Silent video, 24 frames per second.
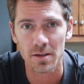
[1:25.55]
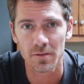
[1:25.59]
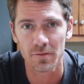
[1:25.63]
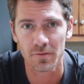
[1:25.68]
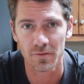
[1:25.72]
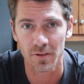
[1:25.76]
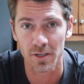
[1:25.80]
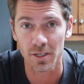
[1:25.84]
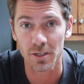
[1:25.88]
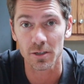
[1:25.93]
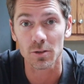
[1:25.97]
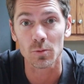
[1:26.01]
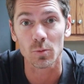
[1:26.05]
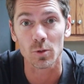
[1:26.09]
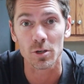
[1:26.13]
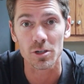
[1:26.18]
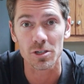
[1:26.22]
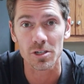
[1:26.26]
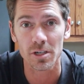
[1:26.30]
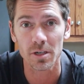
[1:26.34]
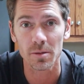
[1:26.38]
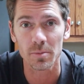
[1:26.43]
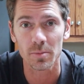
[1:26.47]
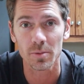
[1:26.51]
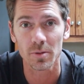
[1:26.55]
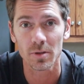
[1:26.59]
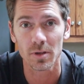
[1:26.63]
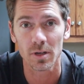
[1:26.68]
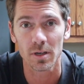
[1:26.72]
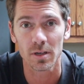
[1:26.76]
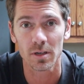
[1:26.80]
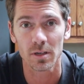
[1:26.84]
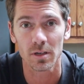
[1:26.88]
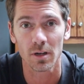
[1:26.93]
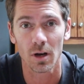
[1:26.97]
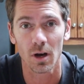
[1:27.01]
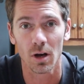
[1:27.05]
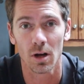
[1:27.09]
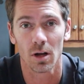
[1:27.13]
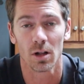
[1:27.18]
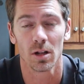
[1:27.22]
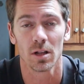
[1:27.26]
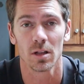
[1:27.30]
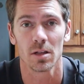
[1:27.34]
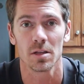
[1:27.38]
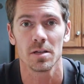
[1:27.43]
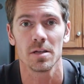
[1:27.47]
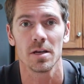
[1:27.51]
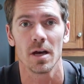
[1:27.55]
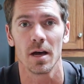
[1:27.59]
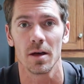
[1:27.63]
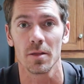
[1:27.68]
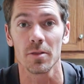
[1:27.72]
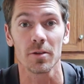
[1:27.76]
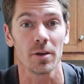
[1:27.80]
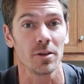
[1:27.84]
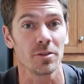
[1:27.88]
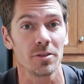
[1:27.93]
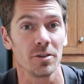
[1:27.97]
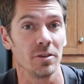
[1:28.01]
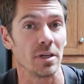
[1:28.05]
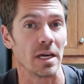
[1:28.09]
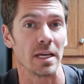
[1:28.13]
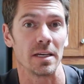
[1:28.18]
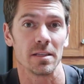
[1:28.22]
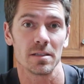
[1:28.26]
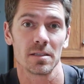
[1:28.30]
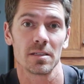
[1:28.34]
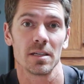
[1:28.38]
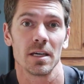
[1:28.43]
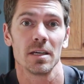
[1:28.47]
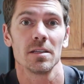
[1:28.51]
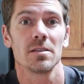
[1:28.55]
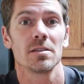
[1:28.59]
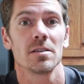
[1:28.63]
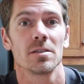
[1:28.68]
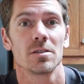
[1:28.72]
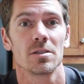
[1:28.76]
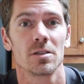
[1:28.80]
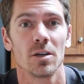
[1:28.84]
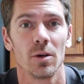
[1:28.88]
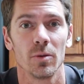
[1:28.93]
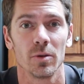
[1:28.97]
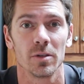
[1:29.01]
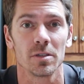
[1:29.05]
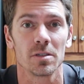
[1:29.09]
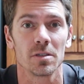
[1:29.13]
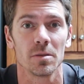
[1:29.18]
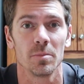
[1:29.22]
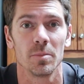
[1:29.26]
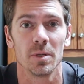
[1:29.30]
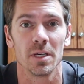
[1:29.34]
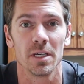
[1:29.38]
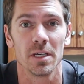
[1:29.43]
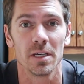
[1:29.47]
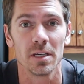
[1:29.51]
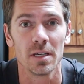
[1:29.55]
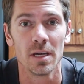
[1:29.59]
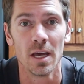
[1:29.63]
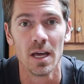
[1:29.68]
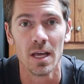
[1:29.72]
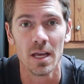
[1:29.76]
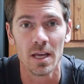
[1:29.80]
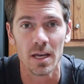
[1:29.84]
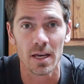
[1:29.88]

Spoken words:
Vineyard Worship all throughout the United States is going to be